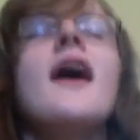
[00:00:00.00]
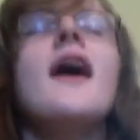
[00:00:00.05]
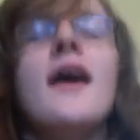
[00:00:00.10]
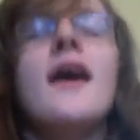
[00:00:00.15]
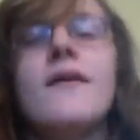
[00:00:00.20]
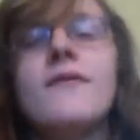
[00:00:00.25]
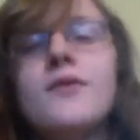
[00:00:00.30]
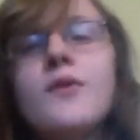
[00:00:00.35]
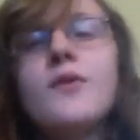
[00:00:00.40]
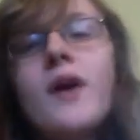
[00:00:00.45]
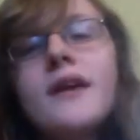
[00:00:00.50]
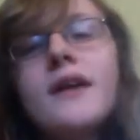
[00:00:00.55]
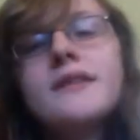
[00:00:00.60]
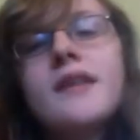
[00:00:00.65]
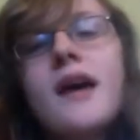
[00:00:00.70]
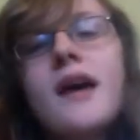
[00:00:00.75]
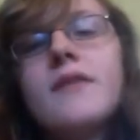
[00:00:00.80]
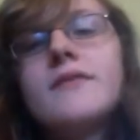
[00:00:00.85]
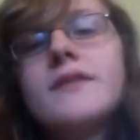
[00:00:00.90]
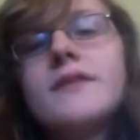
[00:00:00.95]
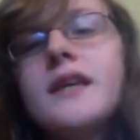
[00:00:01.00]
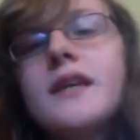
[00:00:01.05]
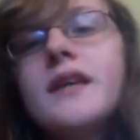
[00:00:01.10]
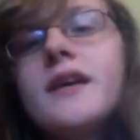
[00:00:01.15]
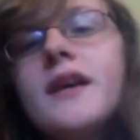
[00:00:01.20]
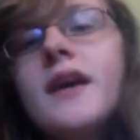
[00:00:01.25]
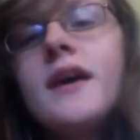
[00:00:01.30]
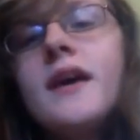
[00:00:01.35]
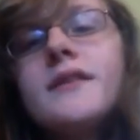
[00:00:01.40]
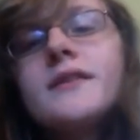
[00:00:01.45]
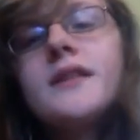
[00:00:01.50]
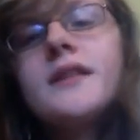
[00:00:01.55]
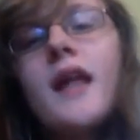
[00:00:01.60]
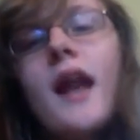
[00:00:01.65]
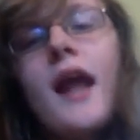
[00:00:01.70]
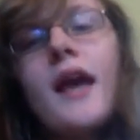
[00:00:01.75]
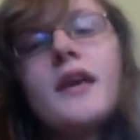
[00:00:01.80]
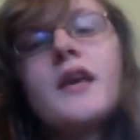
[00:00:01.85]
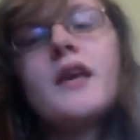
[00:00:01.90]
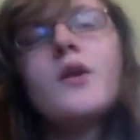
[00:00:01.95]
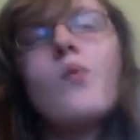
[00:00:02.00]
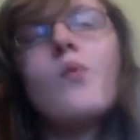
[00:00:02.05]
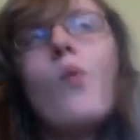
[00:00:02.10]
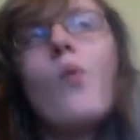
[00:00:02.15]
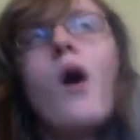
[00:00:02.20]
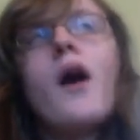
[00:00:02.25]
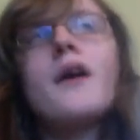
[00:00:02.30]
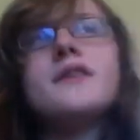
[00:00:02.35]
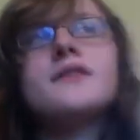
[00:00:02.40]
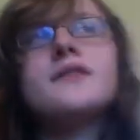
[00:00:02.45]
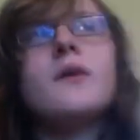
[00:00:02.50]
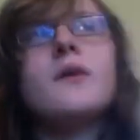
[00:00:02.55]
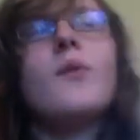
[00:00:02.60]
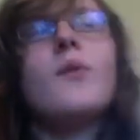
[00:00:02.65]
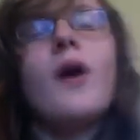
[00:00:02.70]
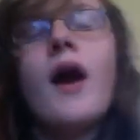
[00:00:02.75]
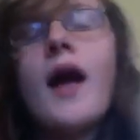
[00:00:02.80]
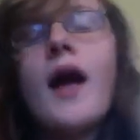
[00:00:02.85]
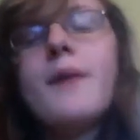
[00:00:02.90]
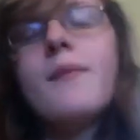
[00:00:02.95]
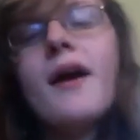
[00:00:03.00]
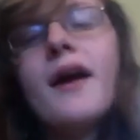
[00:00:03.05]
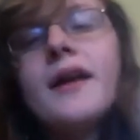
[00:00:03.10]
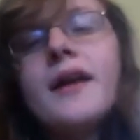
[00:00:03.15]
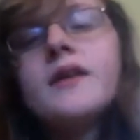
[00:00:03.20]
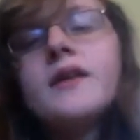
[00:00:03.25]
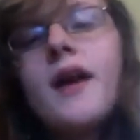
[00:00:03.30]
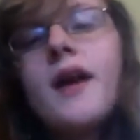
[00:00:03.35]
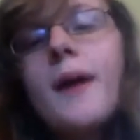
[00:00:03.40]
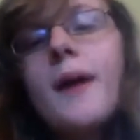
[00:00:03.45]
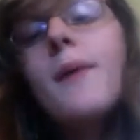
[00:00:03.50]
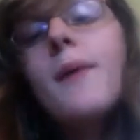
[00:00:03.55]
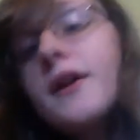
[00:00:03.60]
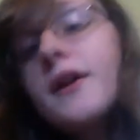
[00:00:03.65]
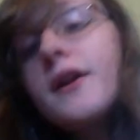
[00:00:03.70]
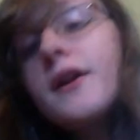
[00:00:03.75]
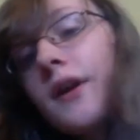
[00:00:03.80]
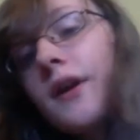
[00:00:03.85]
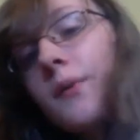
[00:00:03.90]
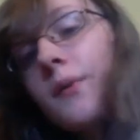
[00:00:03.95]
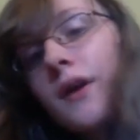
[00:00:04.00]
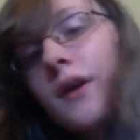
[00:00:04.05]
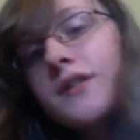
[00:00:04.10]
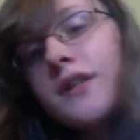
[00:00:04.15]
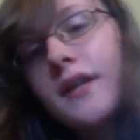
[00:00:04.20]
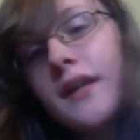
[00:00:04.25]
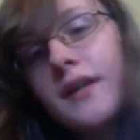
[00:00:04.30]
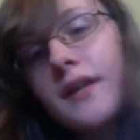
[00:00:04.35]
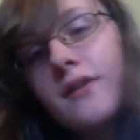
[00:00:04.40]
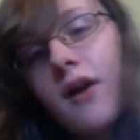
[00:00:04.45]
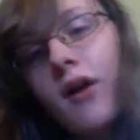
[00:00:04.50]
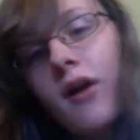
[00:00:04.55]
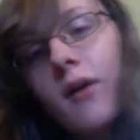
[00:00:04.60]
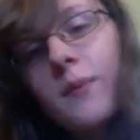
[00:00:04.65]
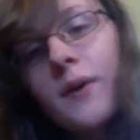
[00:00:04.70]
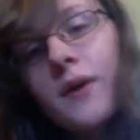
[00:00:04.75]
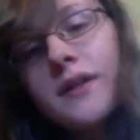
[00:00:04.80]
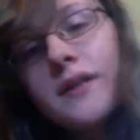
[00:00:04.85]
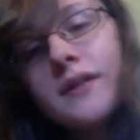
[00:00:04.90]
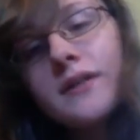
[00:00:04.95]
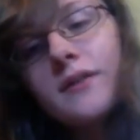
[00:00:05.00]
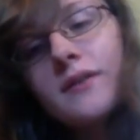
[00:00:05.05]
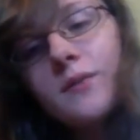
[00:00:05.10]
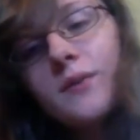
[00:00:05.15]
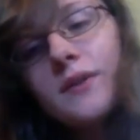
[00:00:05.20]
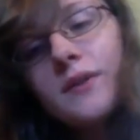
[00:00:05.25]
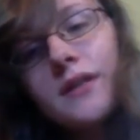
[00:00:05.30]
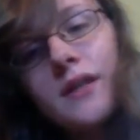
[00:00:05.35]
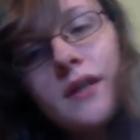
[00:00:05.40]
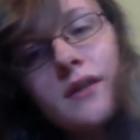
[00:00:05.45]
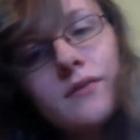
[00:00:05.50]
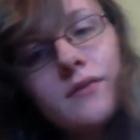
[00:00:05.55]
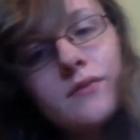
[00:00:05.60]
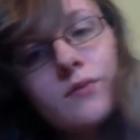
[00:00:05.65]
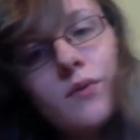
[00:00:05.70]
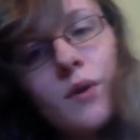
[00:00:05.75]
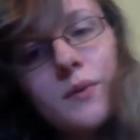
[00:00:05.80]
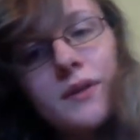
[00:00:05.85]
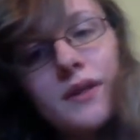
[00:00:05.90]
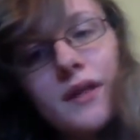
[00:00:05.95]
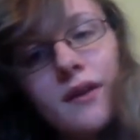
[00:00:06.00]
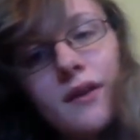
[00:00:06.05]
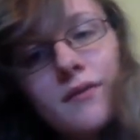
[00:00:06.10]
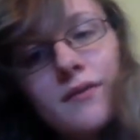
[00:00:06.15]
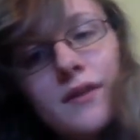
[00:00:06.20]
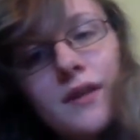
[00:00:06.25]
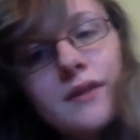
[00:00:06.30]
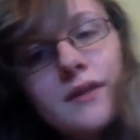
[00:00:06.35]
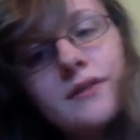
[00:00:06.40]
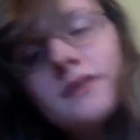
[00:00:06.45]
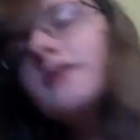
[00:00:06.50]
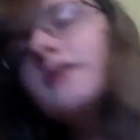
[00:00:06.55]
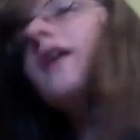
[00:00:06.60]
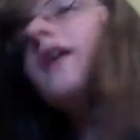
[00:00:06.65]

If you guys have any that I can watch somewhere, I might I might try to watch it and talk about it. We'll see what we think of this.